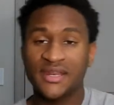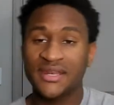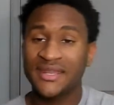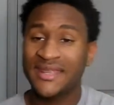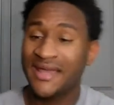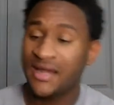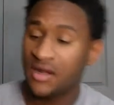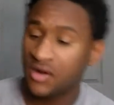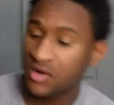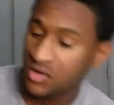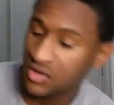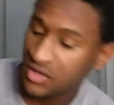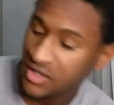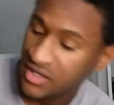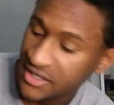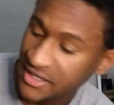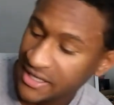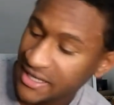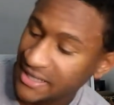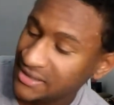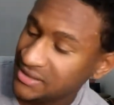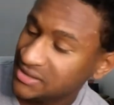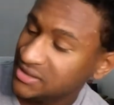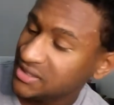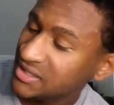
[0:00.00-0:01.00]
Now,
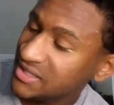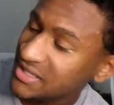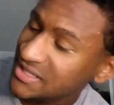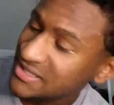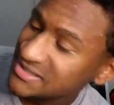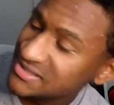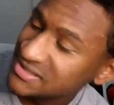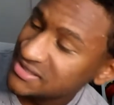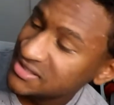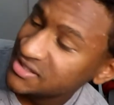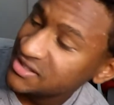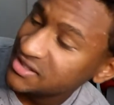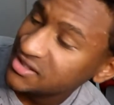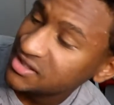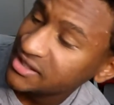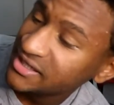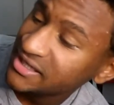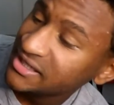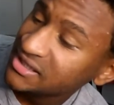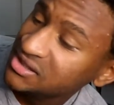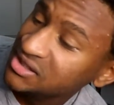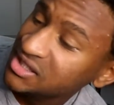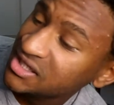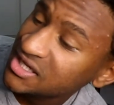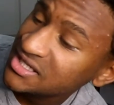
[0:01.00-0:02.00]
it does
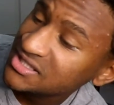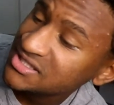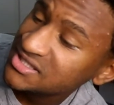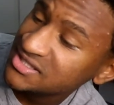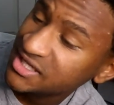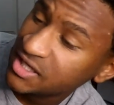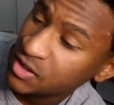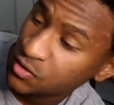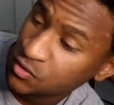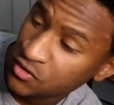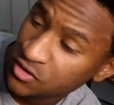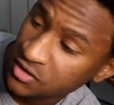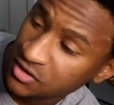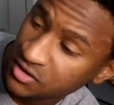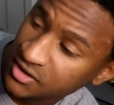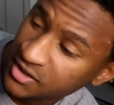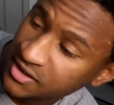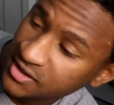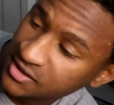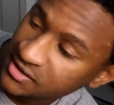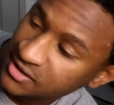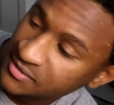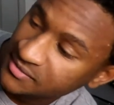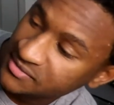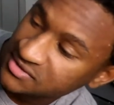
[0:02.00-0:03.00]
still work,
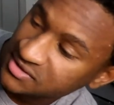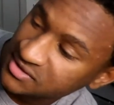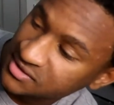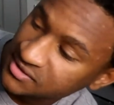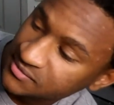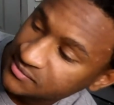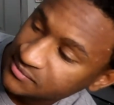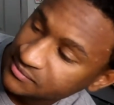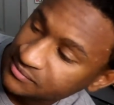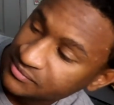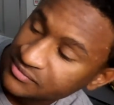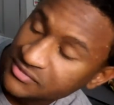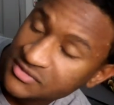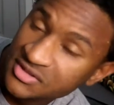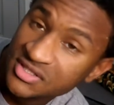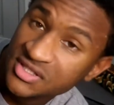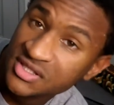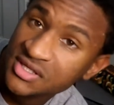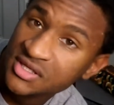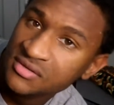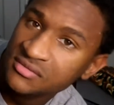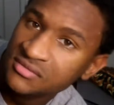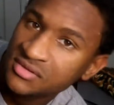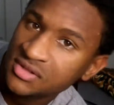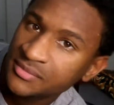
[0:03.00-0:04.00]
okay? Let me see.
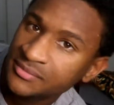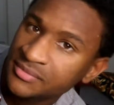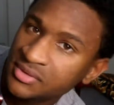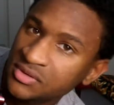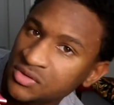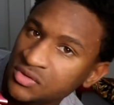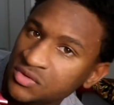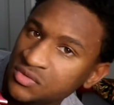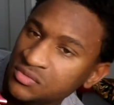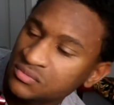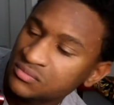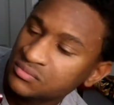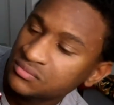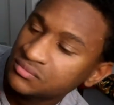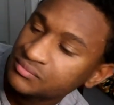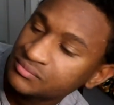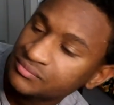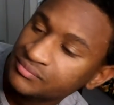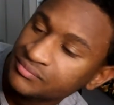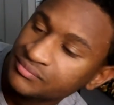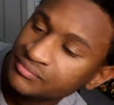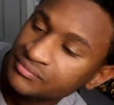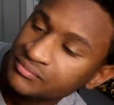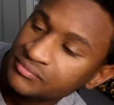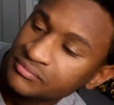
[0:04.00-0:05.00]
See, the blue
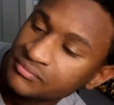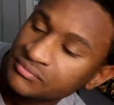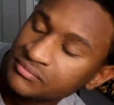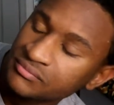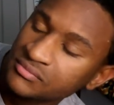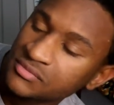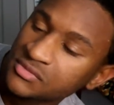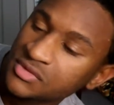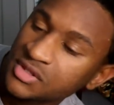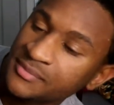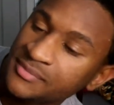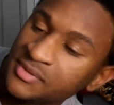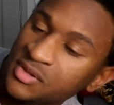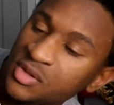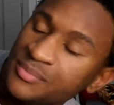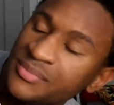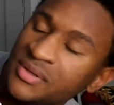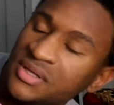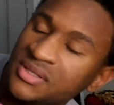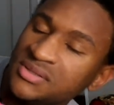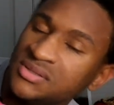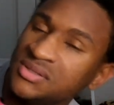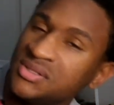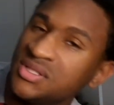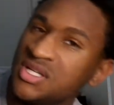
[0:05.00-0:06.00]

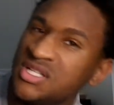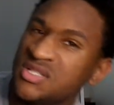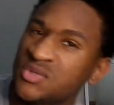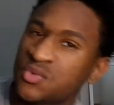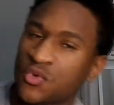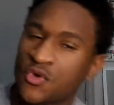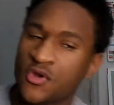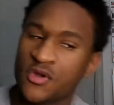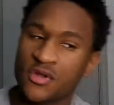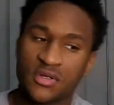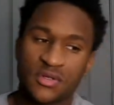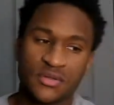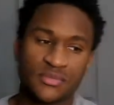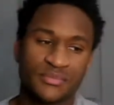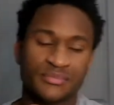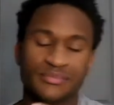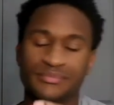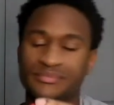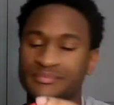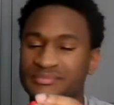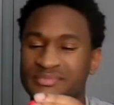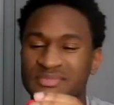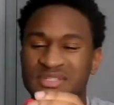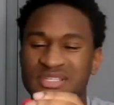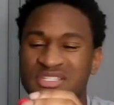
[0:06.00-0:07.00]
button does work.
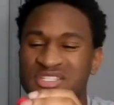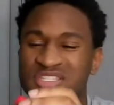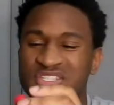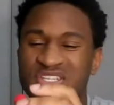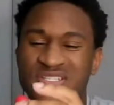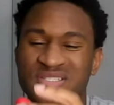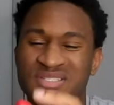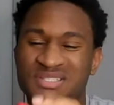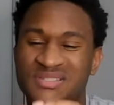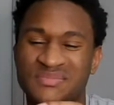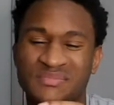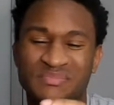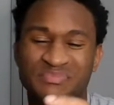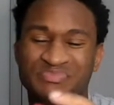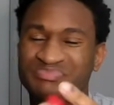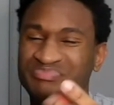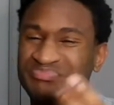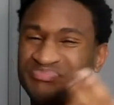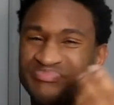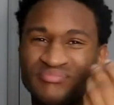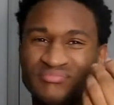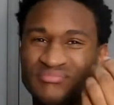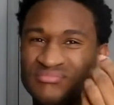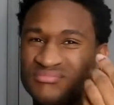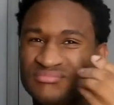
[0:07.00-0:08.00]
It's just,
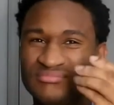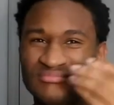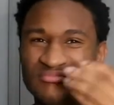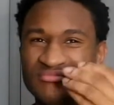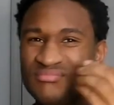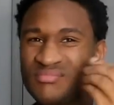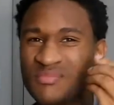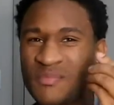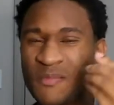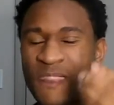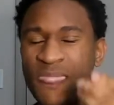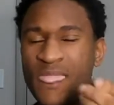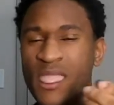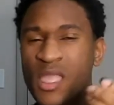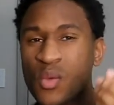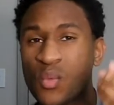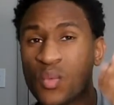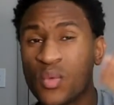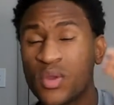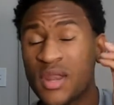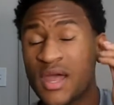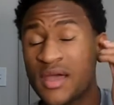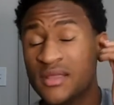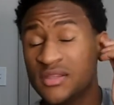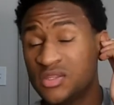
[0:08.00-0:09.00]

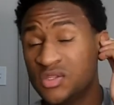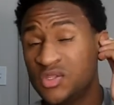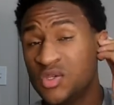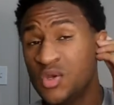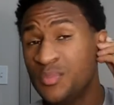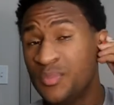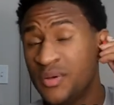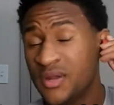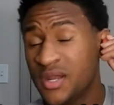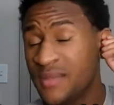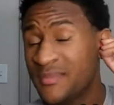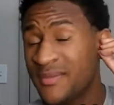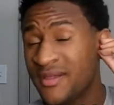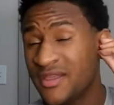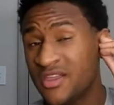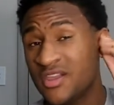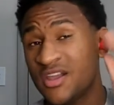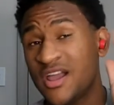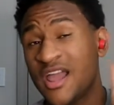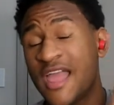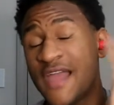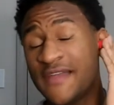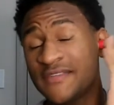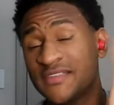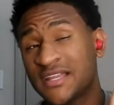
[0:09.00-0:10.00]
when I do put it in my ear,
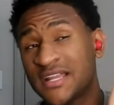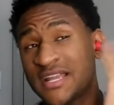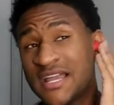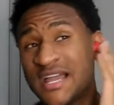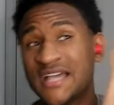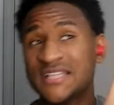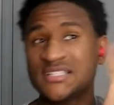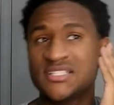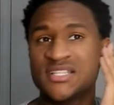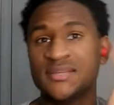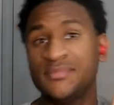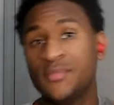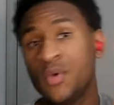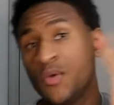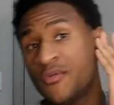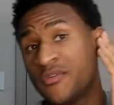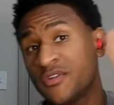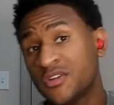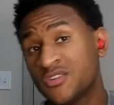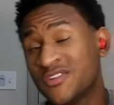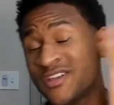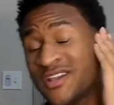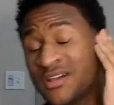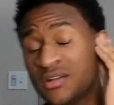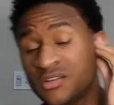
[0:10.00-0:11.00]
I have to constantly move it
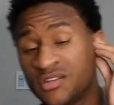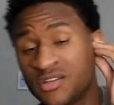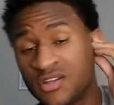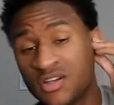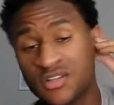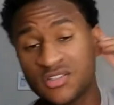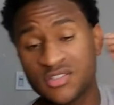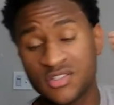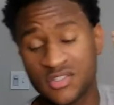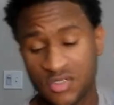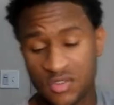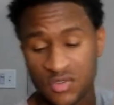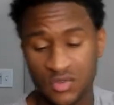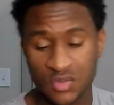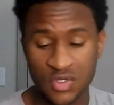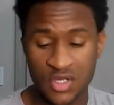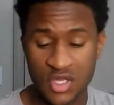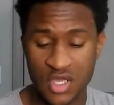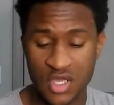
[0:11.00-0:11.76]
around, y'all, so.